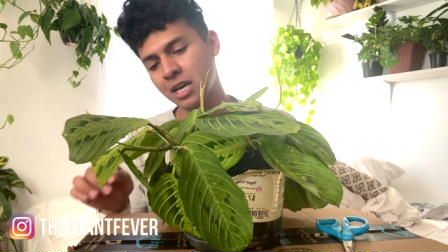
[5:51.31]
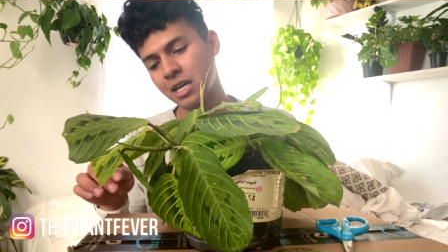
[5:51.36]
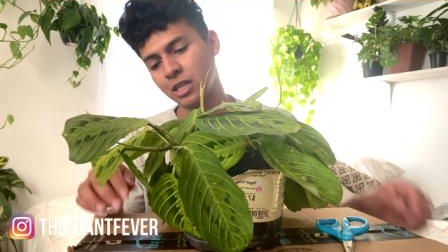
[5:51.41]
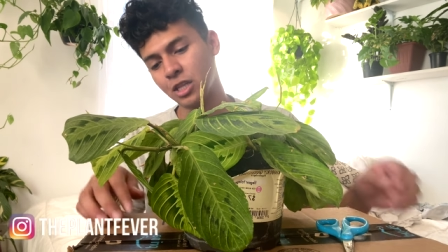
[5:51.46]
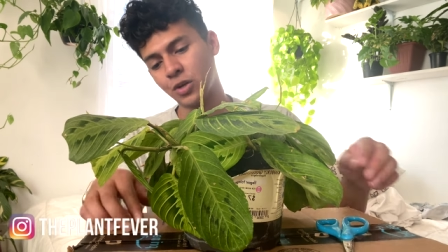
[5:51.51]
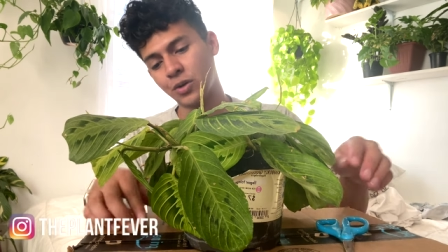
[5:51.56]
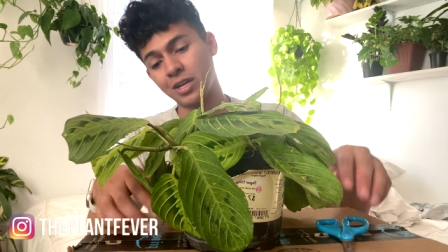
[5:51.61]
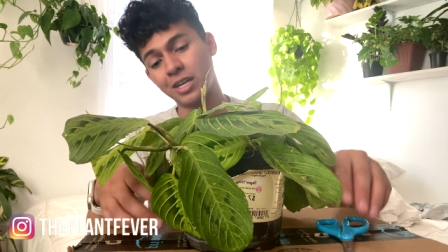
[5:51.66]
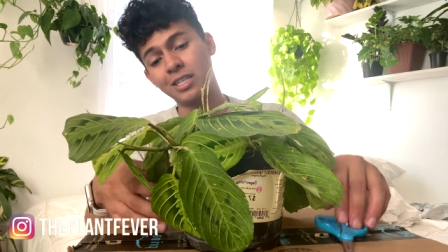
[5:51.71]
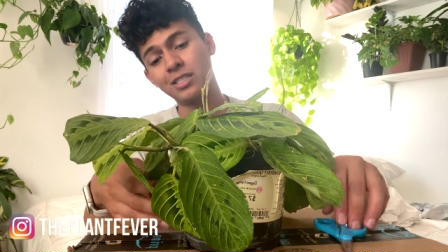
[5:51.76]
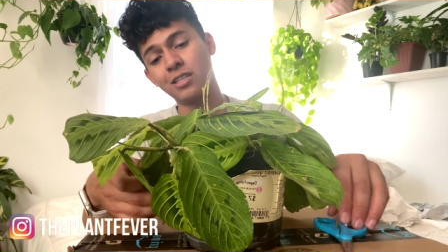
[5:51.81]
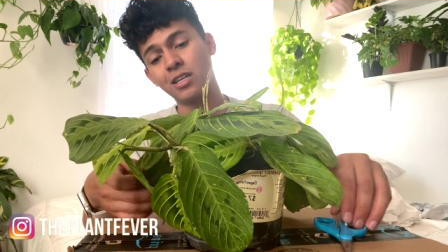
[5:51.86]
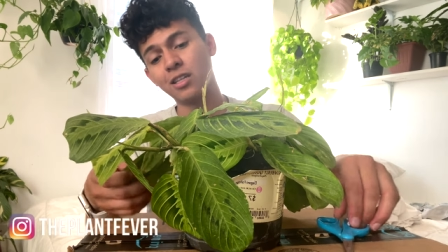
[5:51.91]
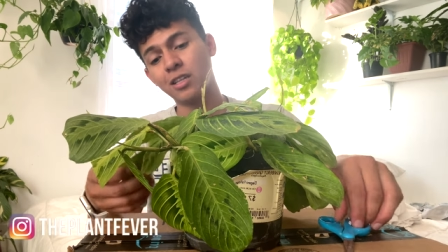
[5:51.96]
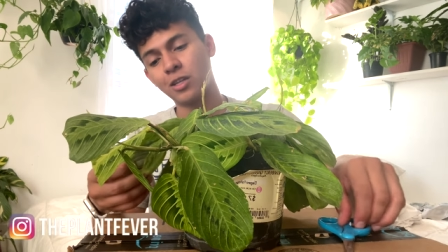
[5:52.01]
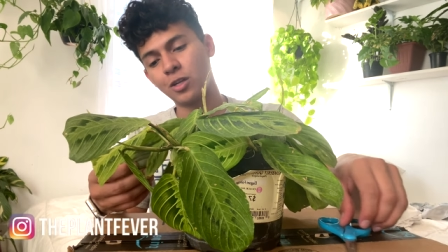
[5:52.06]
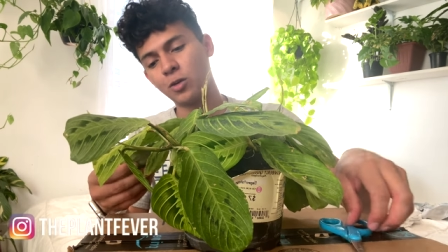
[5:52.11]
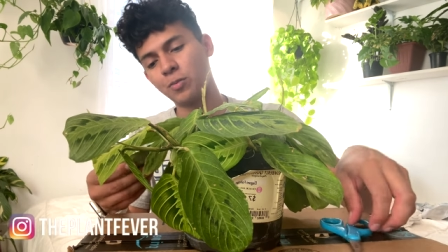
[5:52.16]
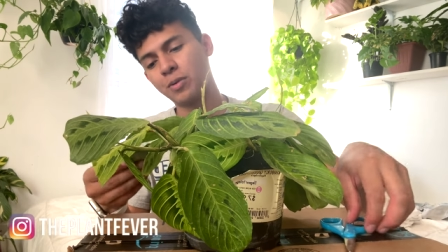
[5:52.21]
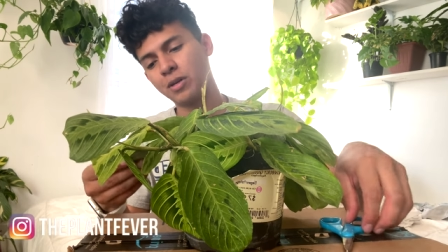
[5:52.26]
There is a
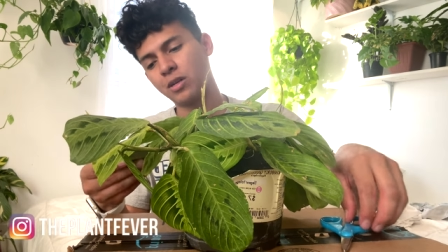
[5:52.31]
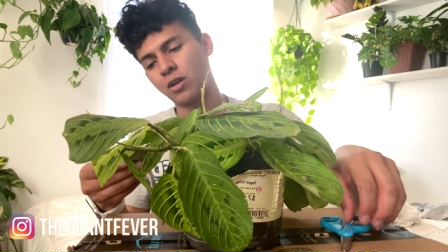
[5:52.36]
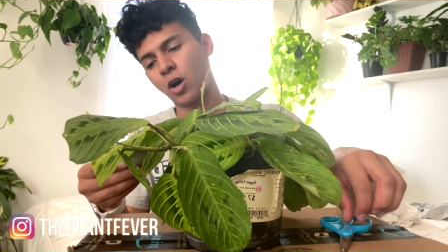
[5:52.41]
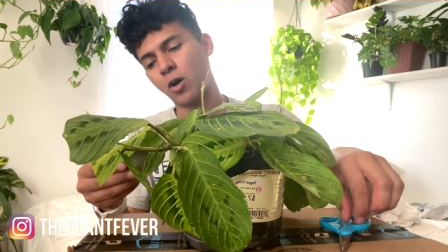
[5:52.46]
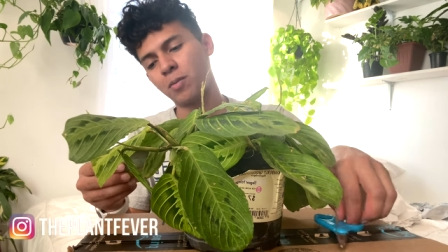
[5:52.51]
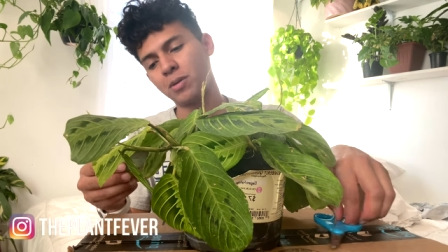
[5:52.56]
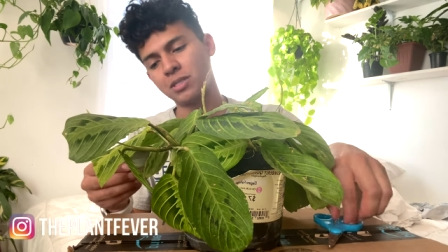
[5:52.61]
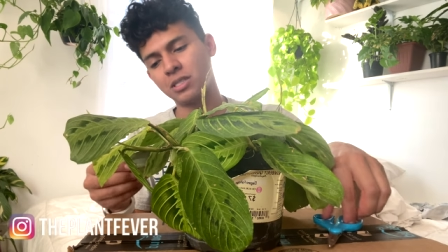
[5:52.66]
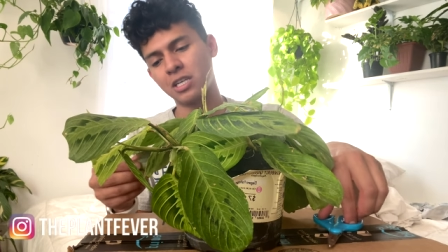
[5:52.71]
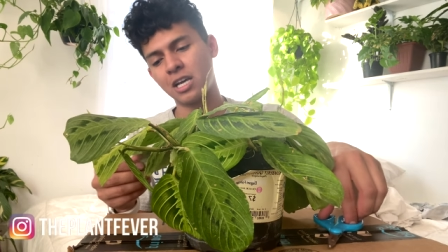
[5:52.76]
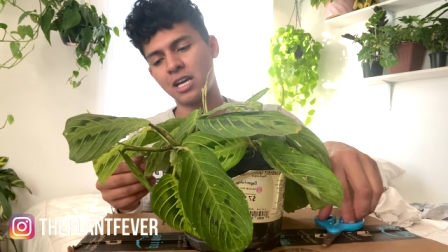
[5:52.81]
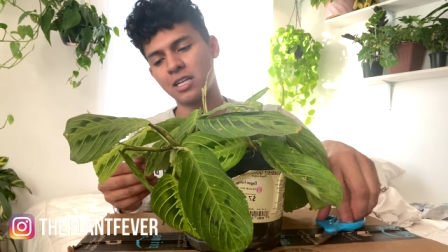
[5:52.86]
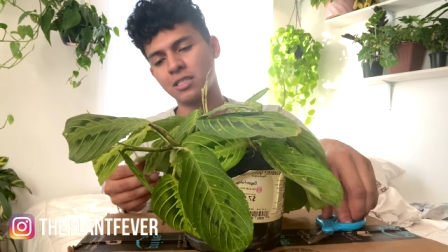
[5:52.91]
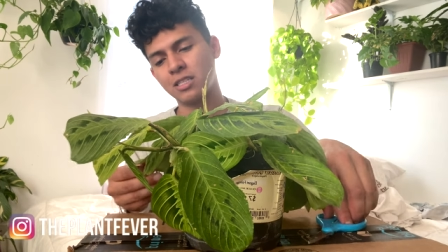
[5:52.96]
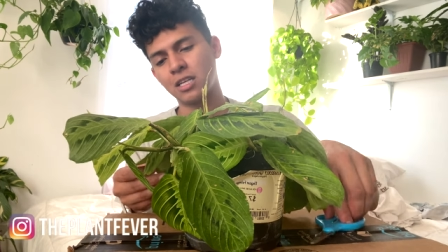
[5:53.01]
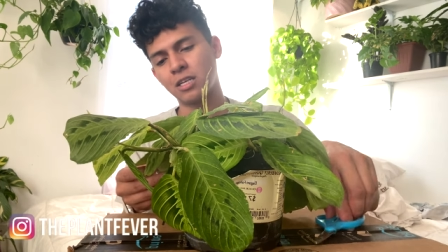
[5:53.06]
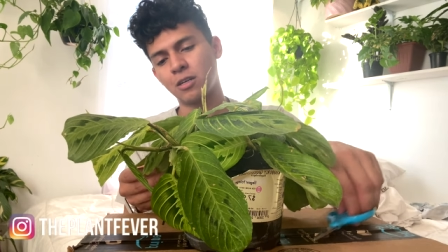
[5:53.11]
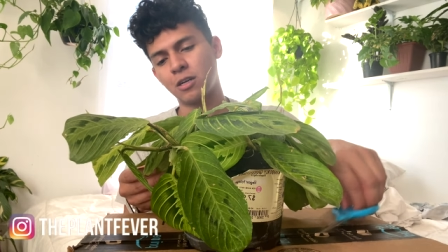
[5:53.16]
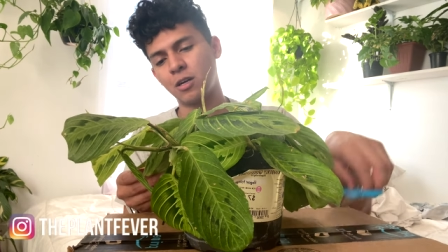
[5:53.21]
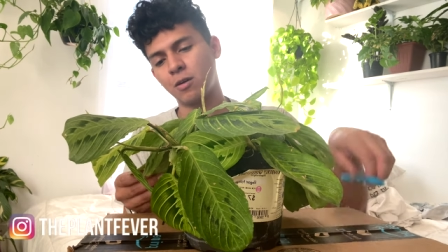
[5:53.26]
little bit, obviously has
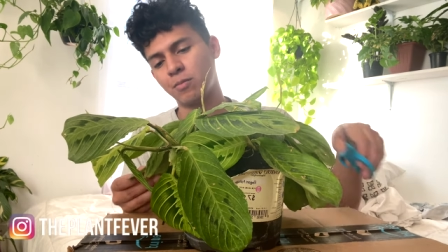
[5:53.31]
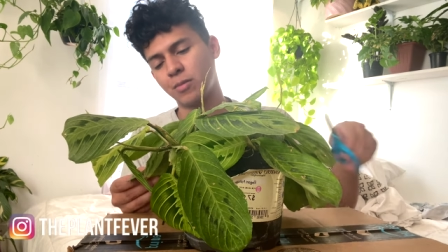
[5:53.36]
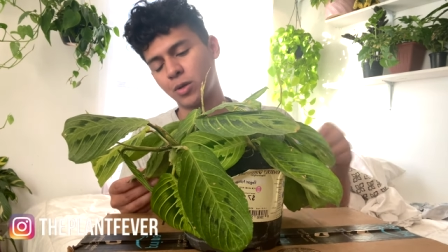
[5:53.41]
like um,